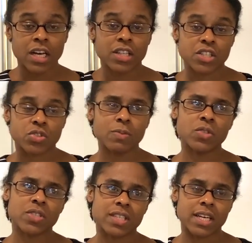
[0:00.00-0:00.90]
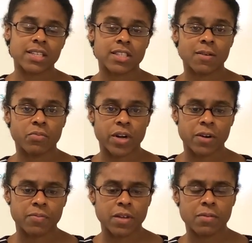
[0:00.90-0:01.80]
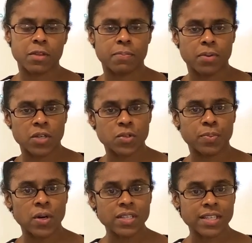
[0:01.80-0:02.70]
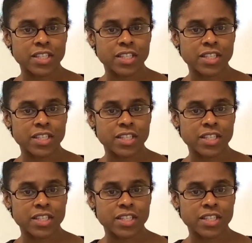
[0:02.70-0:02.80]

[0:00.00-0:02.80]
The scripture says somewhere, the Apostle Paul says,